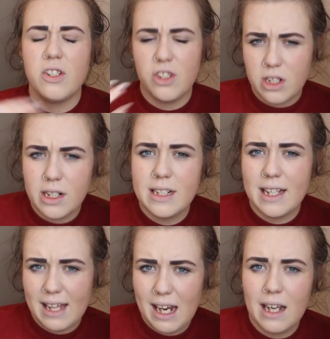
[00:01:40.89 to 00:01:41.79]
I started to
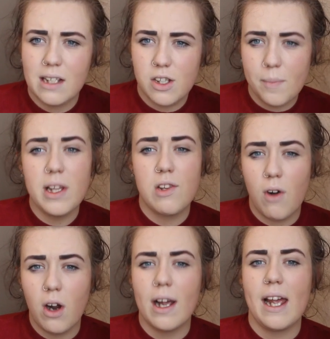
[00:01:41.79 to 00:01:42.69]
think something's
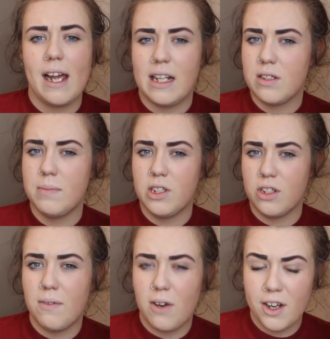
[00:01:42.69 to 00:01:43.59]
wrong here, something's
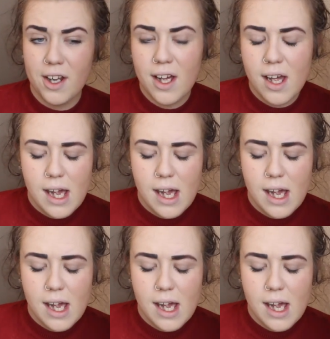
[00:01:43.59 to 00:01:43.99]
not right,